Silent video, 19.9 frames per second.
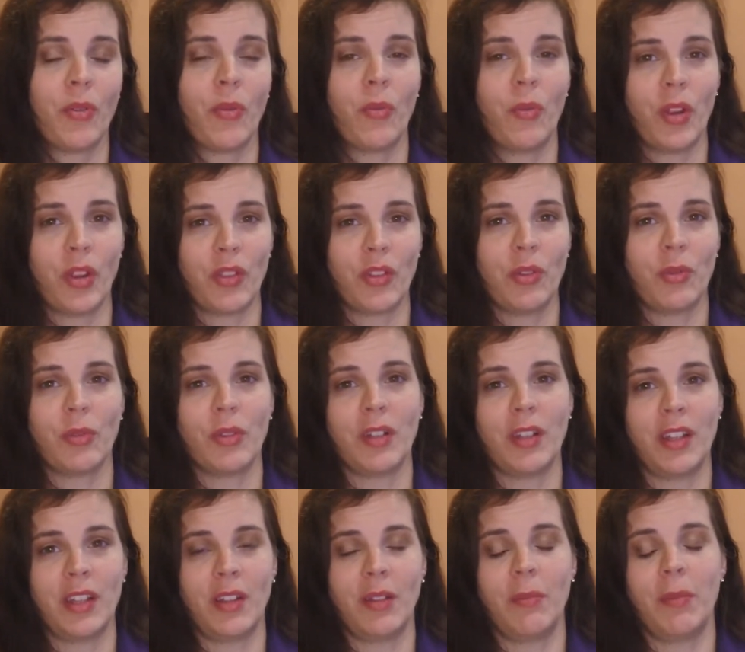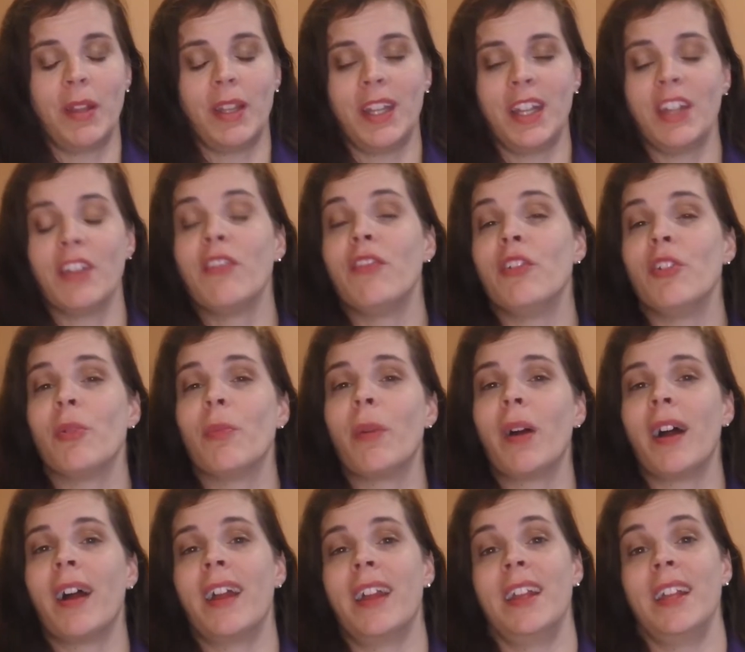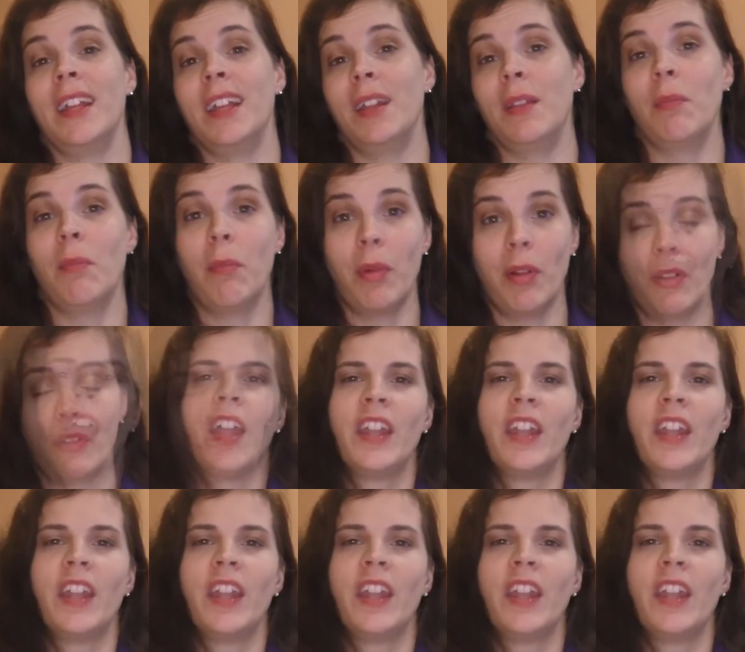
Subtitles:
with you a little bit if you're buying in bulk.